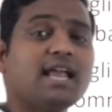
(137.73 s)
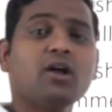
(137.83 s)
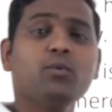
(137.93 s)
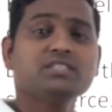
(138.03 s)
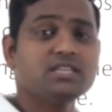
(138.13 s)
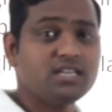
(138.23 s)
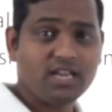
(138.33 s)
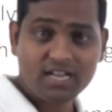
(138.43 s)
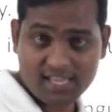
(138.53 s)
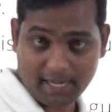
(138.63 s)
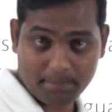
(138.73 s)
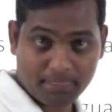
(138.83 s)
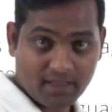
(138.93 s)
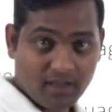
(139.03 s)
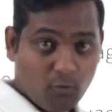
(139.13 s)
language in India.
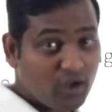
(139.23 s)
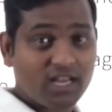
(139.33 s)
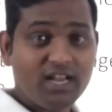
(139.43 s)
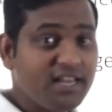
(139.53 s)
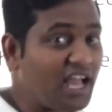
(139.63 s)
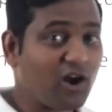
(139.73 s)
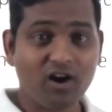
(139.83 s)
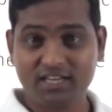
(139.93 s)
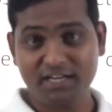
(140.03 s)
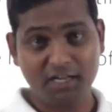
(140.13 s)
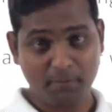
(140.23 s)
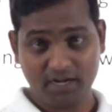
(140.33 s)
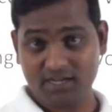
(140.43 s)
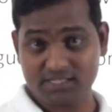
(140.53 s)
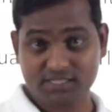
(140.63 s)
When India got
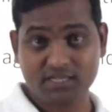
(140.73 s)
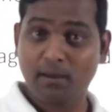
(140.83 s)
independence,